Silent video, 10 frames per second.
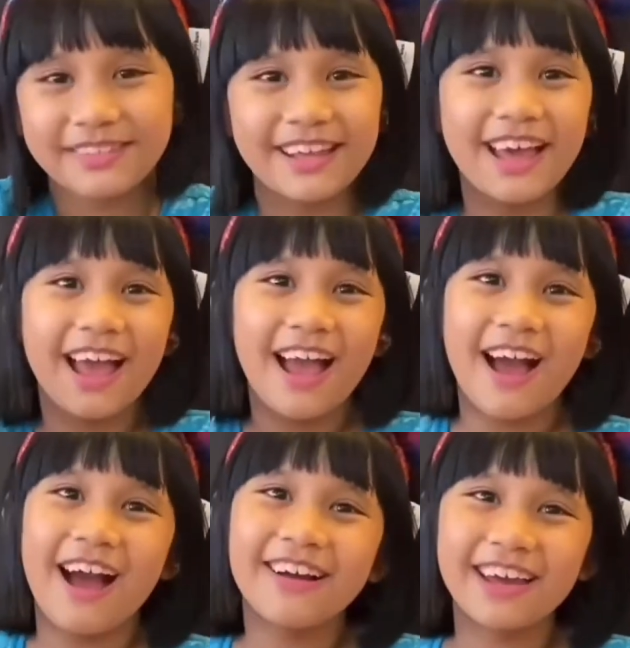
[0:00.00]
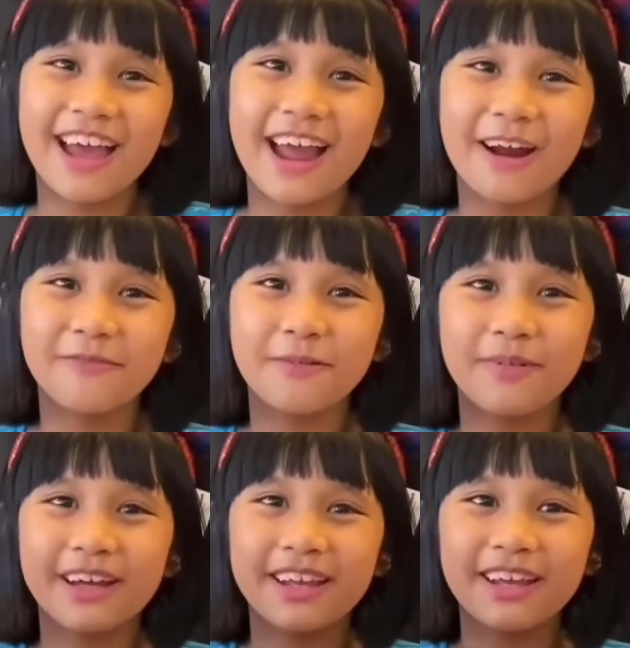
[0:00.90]
Okay, everybody.
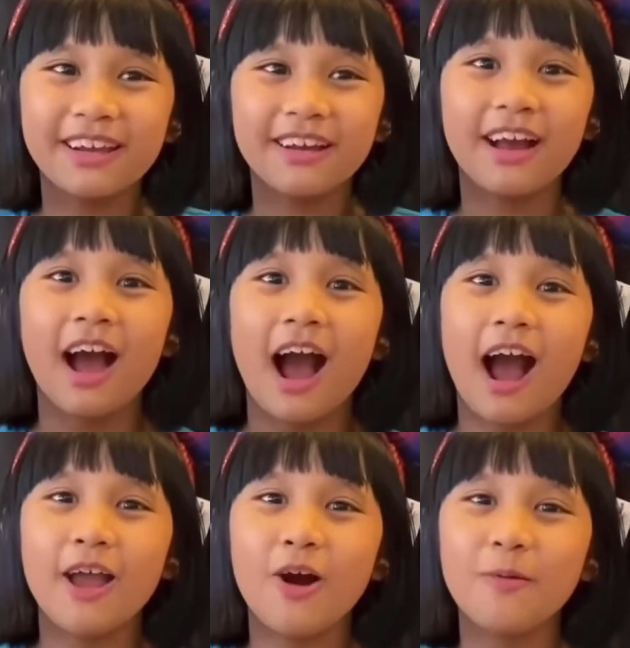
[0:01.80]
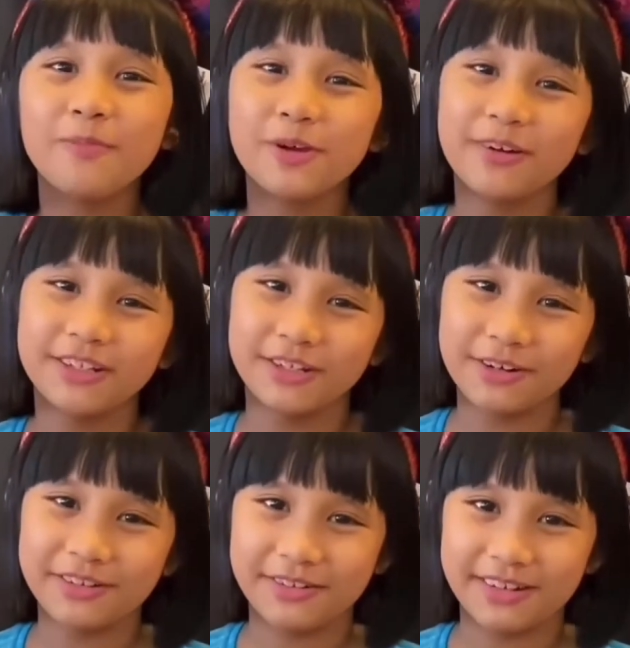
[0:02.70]
I hope you enjoyed
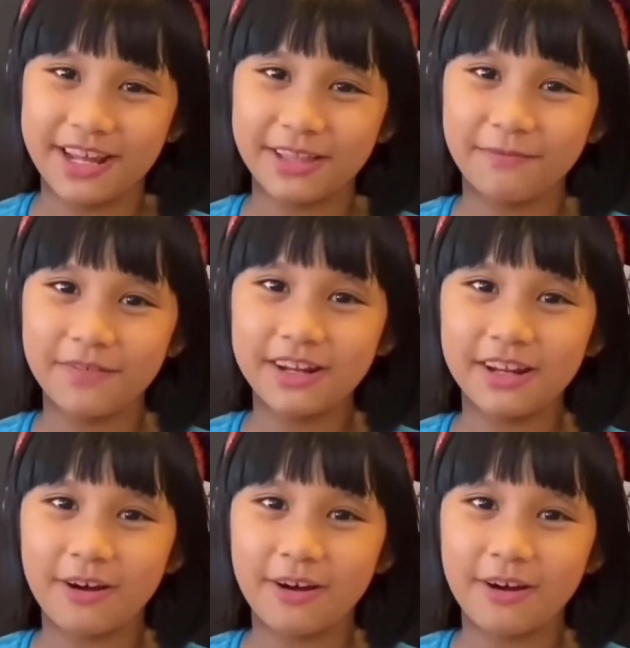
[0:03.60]
today's video.